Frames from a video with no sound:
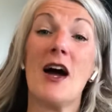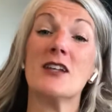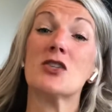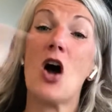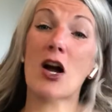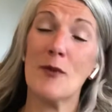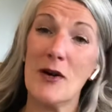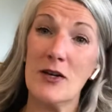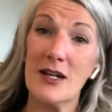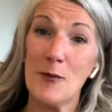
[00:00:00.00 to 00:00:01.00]
I talk
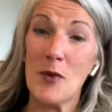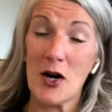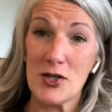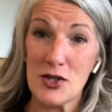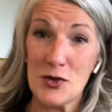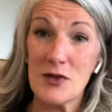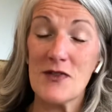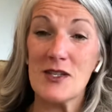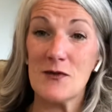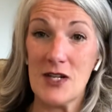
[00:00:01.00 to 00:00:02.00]
about it in part two of
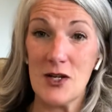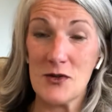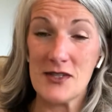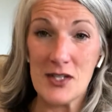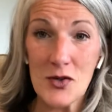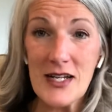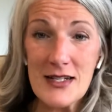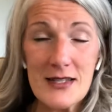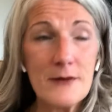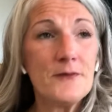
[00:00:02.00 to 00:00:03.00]
this video
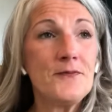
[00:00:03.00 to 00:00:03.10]
series.